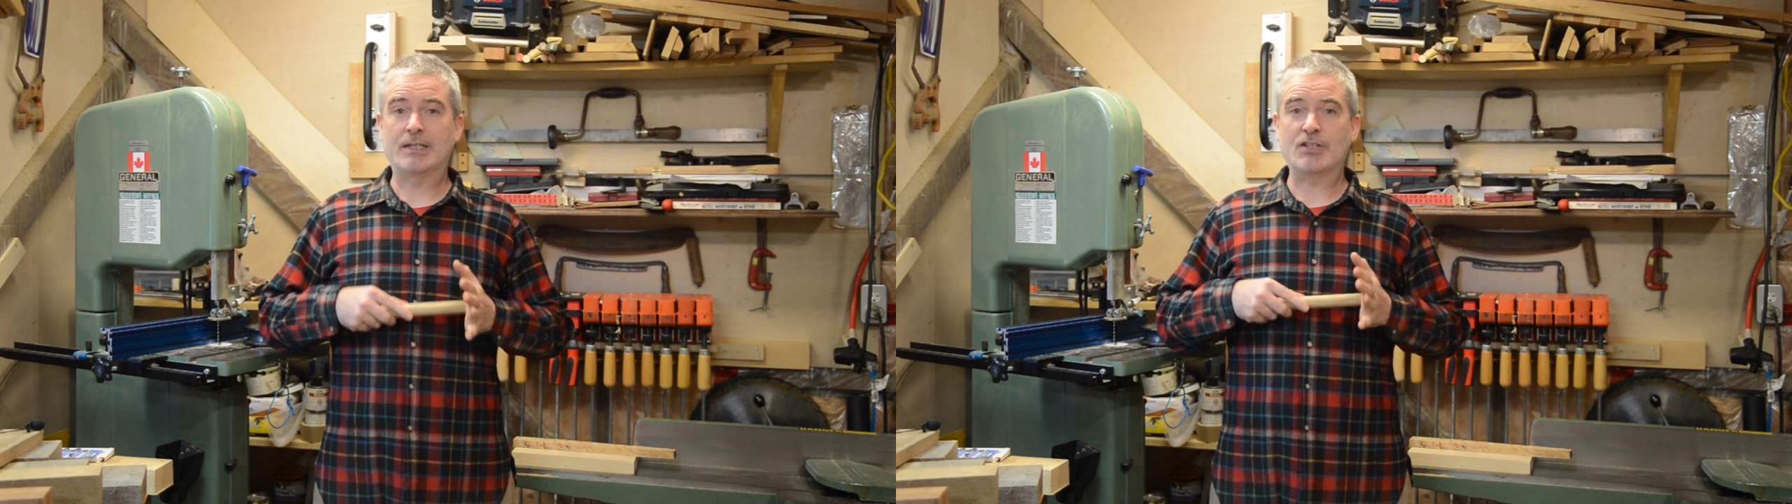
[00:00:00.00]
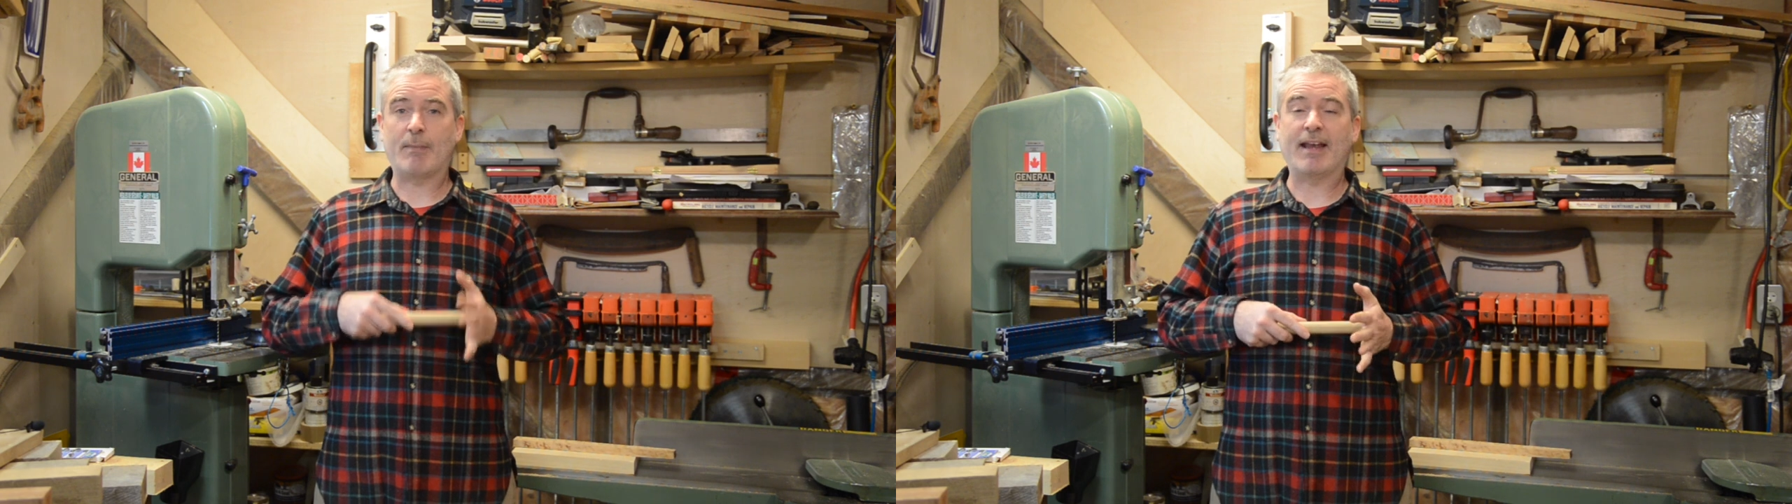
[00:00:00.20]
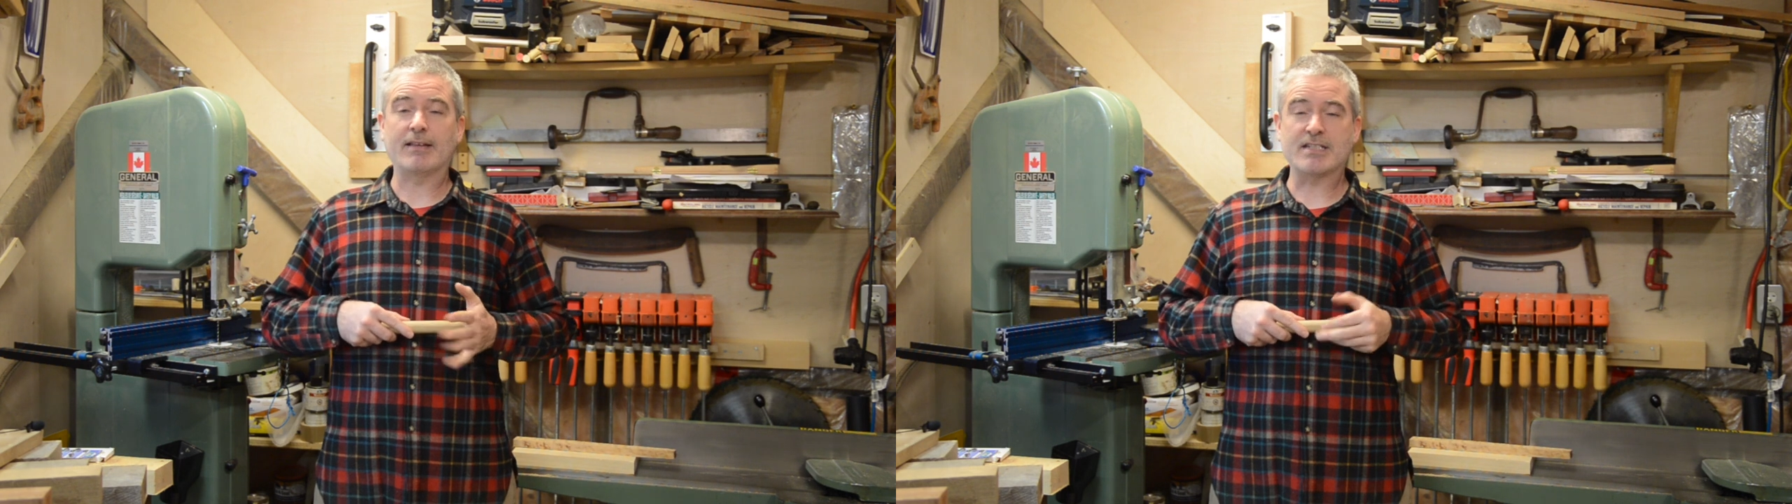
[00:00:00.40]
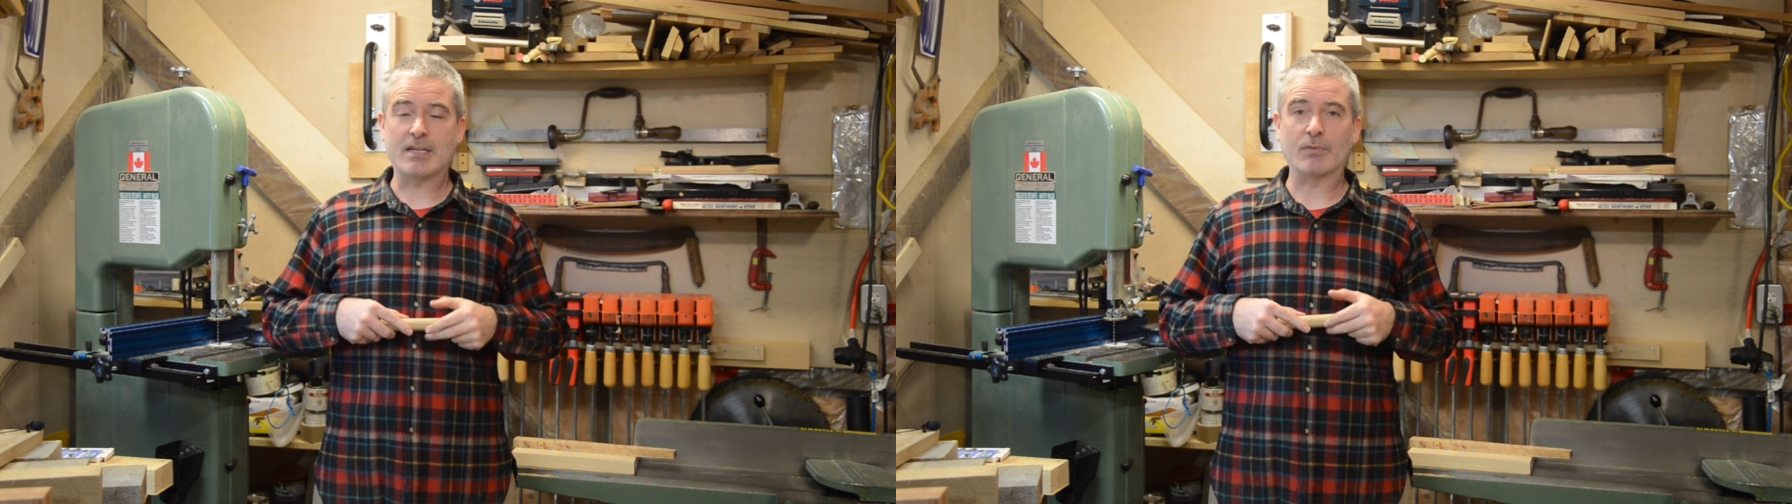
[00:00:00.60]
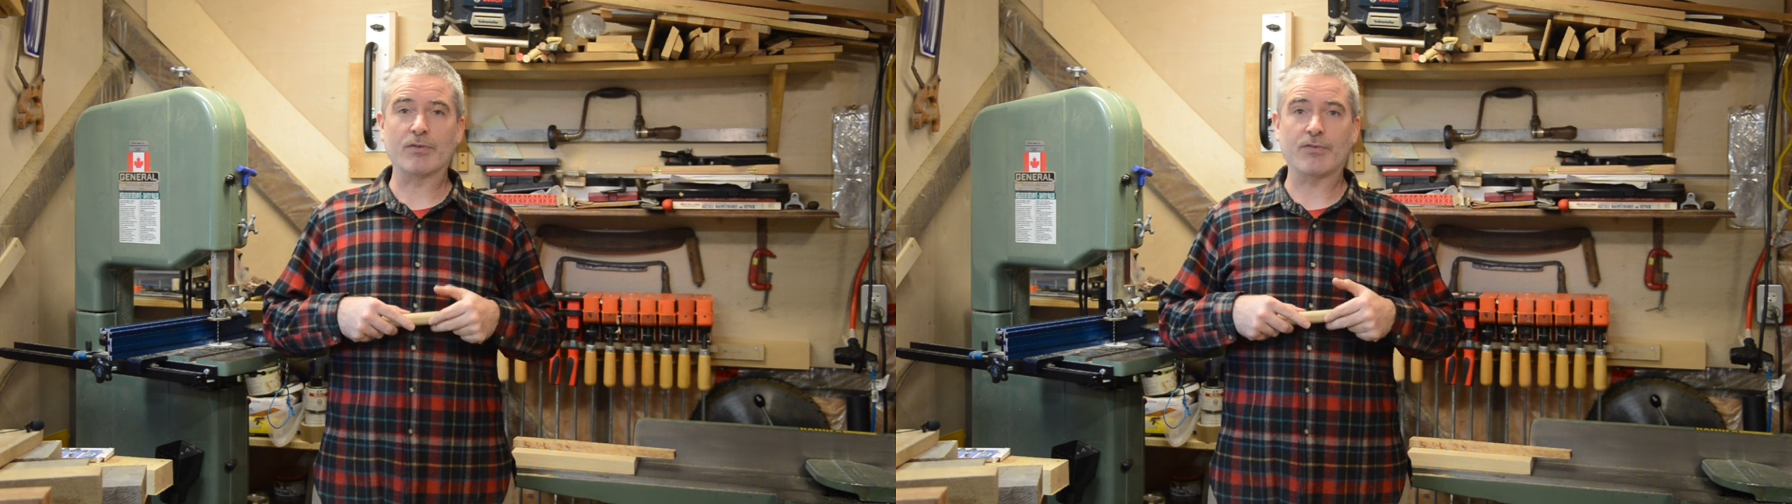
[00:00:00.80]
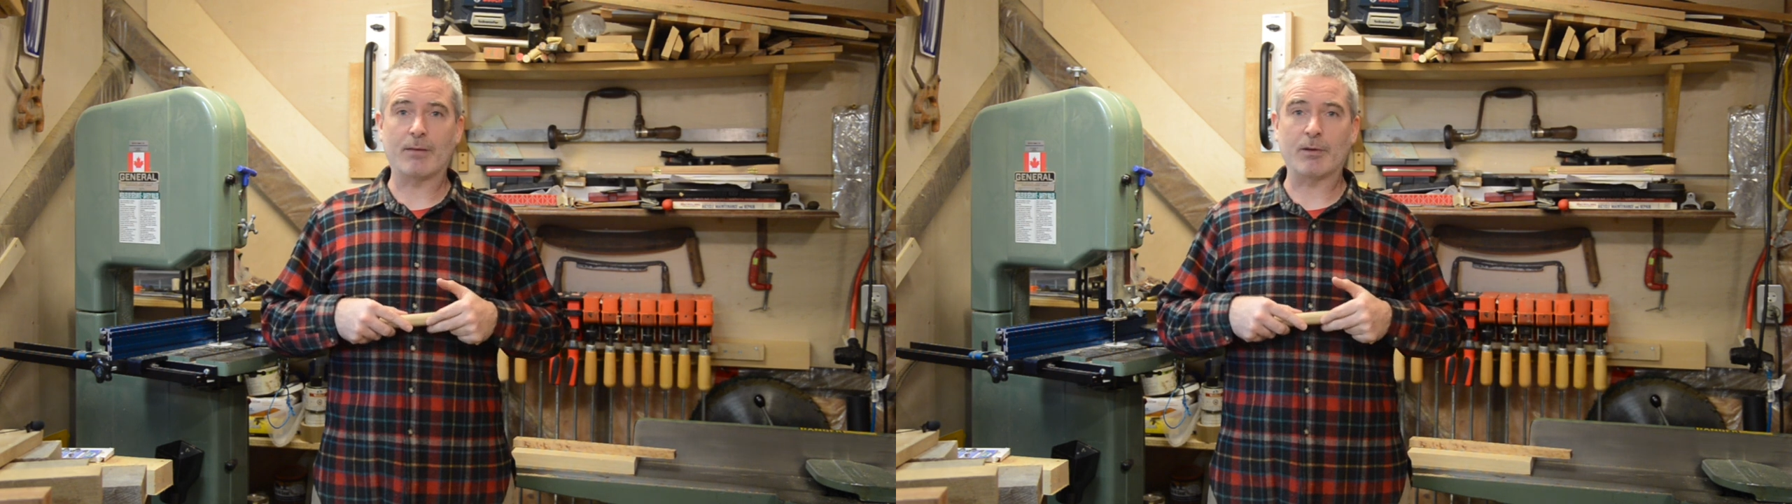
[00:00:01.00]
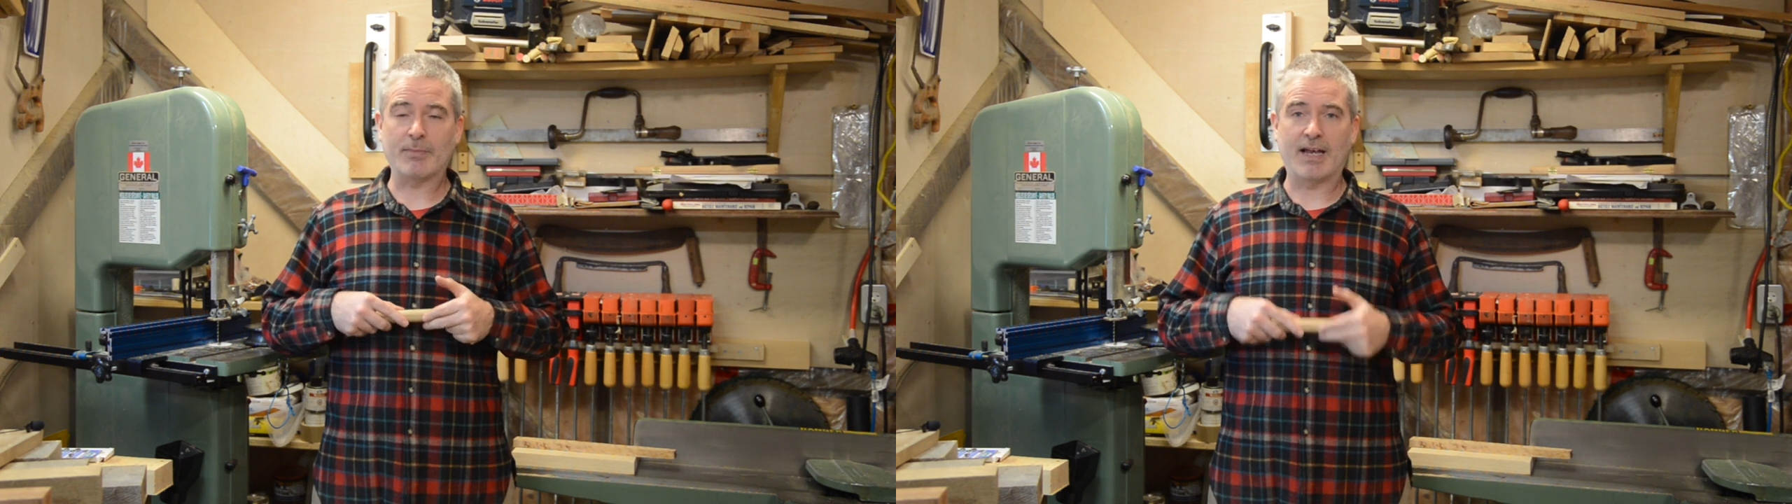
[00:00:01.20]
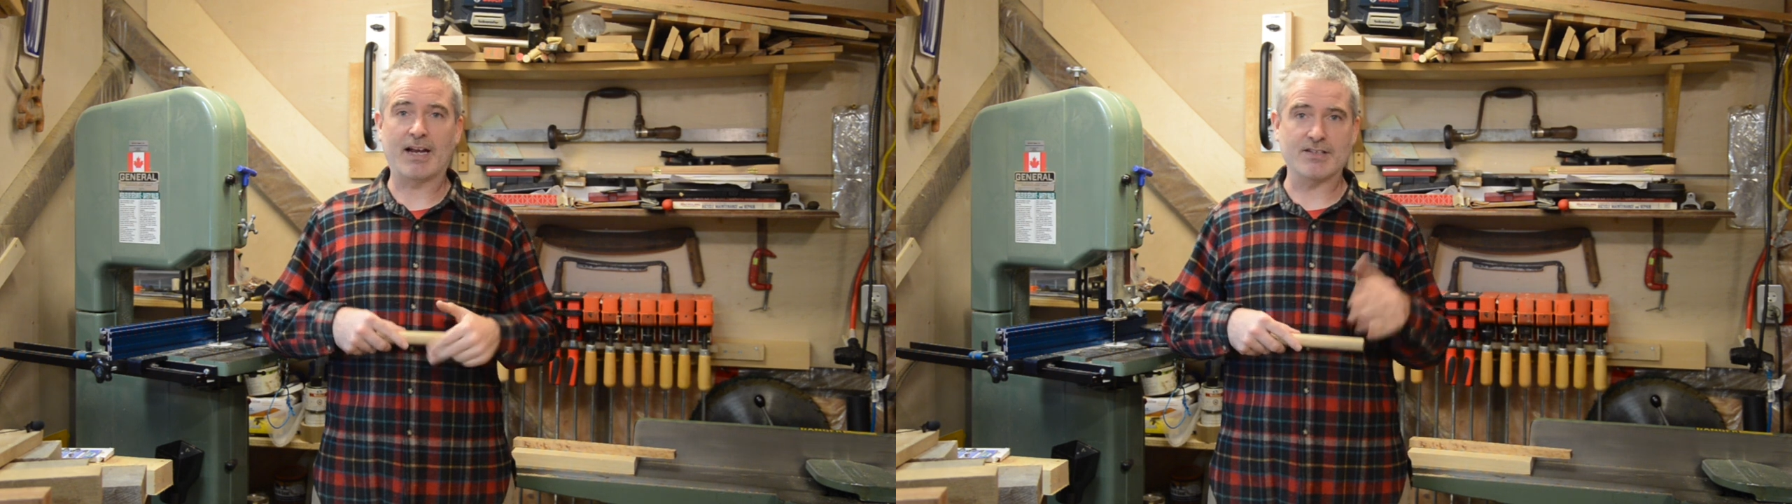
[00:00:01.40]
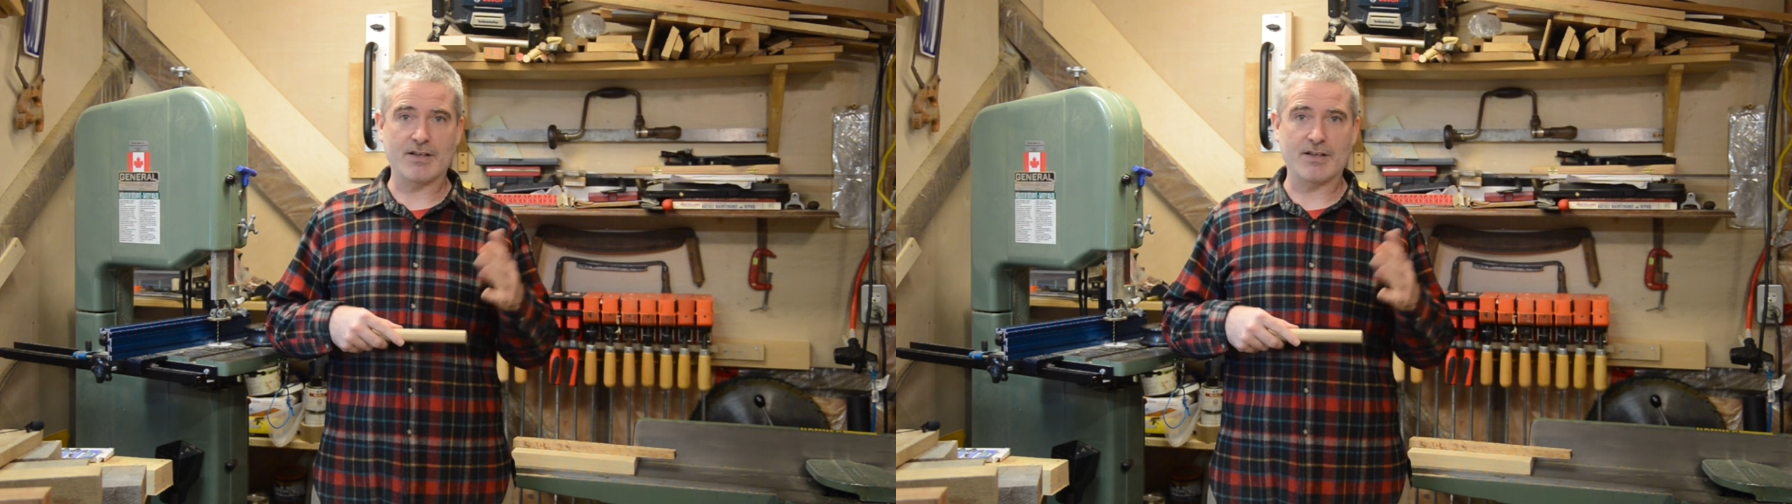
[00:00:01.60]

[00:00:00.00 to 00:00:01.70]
to make the timber framing pegs.